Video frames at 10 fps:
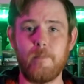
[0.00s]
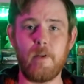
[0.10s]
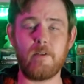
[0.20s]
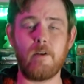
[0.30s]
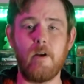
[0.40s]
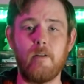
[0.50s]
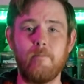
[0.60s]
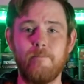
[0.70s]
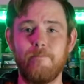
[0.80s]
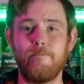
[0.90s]
It's gone.
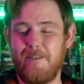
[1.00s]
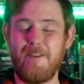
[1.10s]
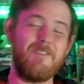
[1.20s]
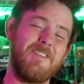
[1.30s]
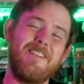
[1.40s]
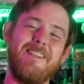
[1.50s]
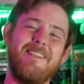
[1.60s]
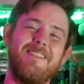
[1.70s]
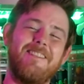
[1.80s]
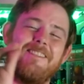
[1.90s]
No, I'm just
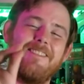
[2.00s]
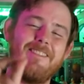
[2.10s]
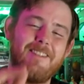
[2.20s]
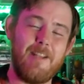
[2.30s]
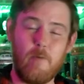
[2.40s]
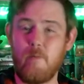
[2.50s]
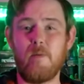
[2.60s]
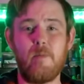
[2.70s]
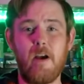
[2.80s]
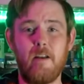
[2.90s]
kidding. It would
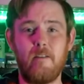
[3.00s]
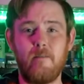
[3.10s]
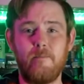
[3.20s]
be bad.